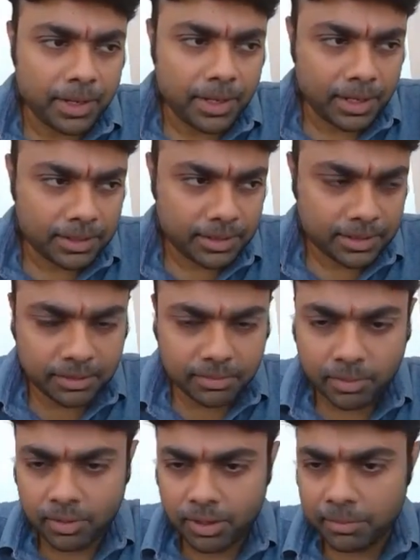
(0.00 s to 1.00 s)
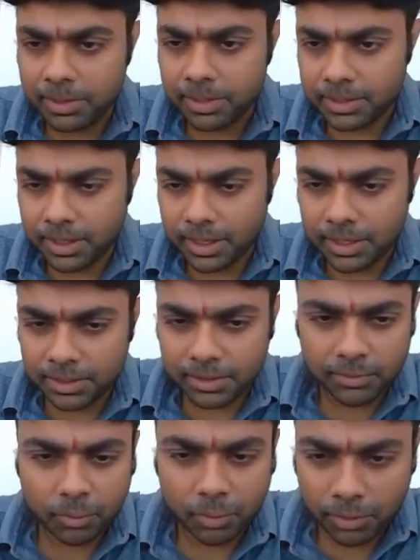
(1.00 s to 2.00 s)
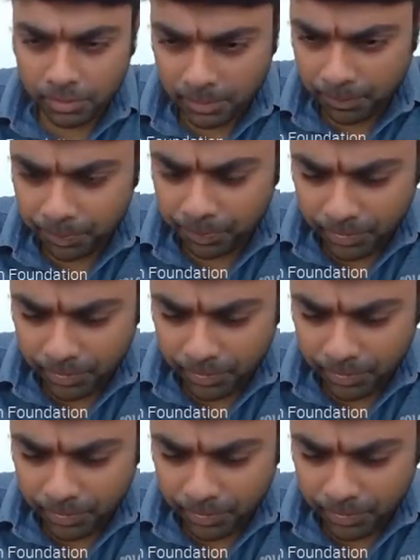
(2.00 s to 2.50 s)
assets abroad have been stashed, and whatever.